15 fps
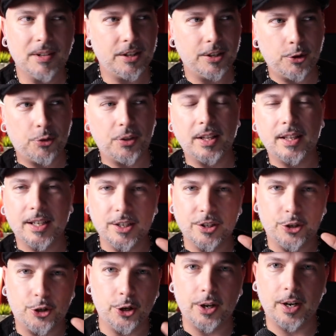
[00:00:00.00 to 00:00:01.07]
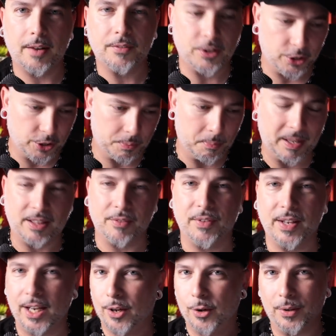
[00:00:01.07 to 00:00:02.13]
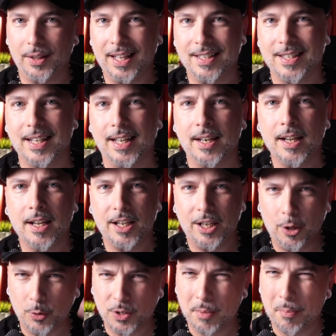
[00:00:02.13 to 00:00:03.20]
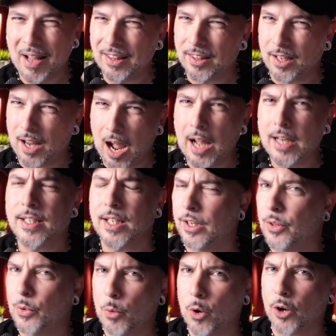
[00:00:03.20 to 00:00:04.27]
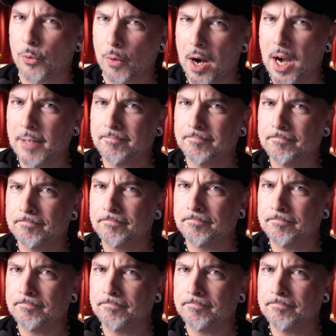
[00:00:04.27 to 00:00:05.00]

You think that it's good enough to just make the video and that's it. You know, it's about the content of the work, right?